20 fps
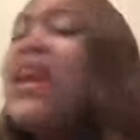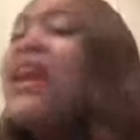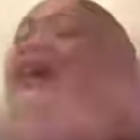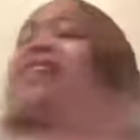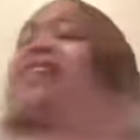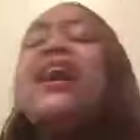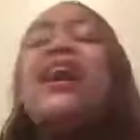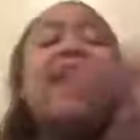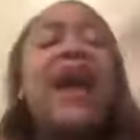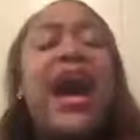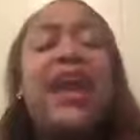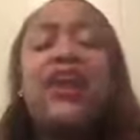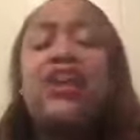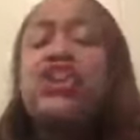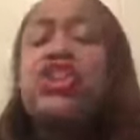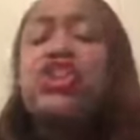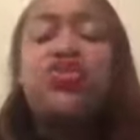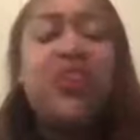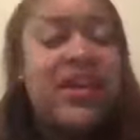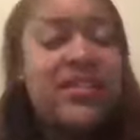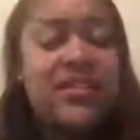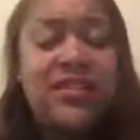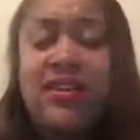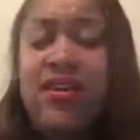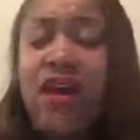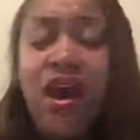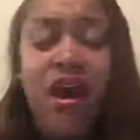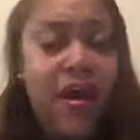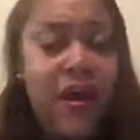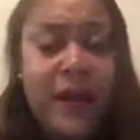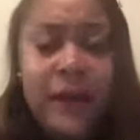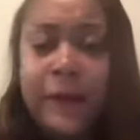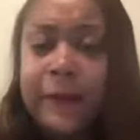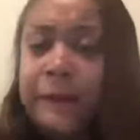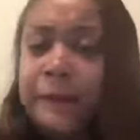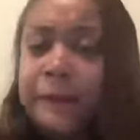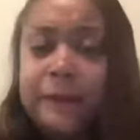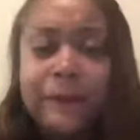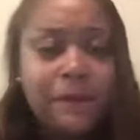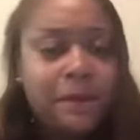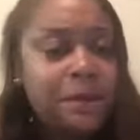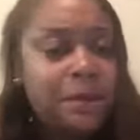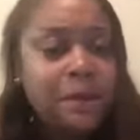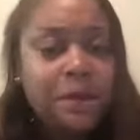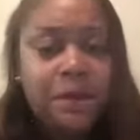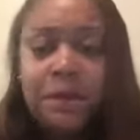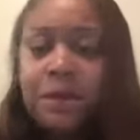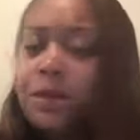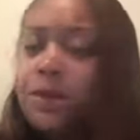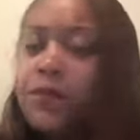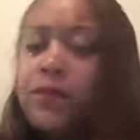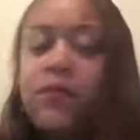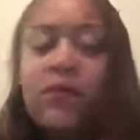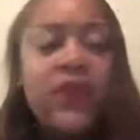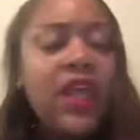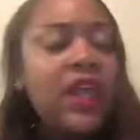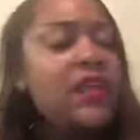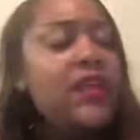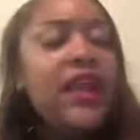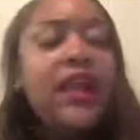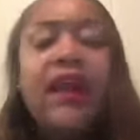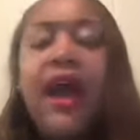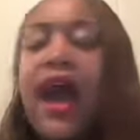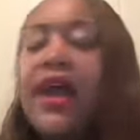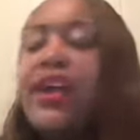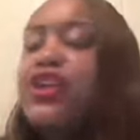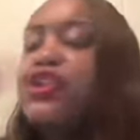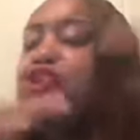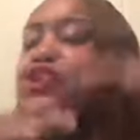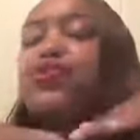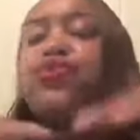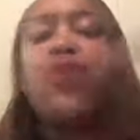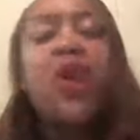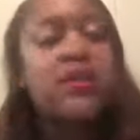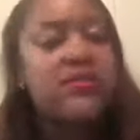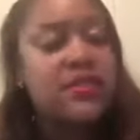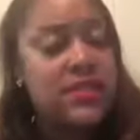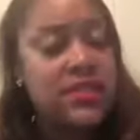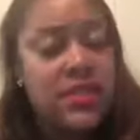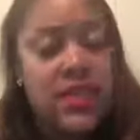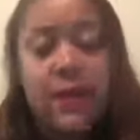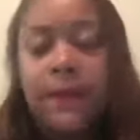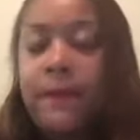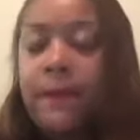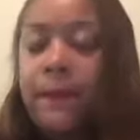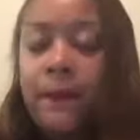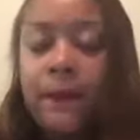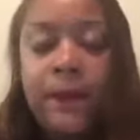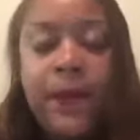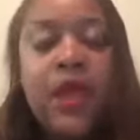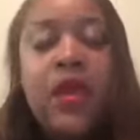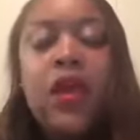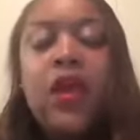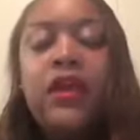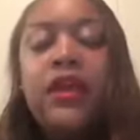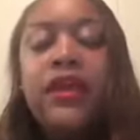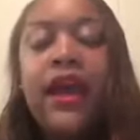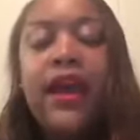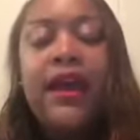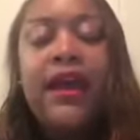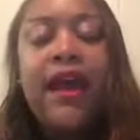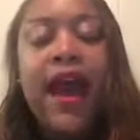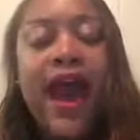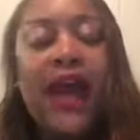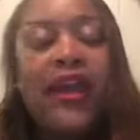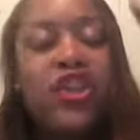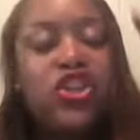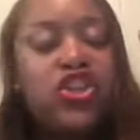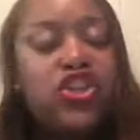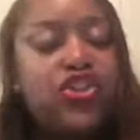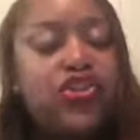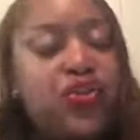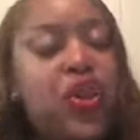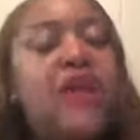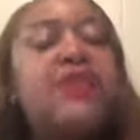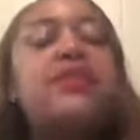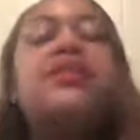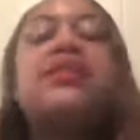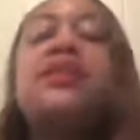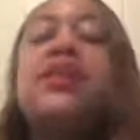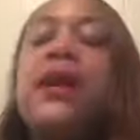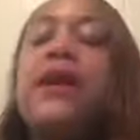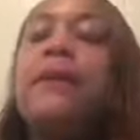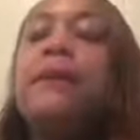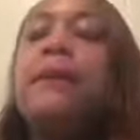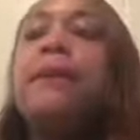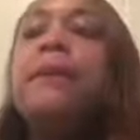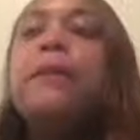and you got to trust God. You got to trust Him. You got to trust Him.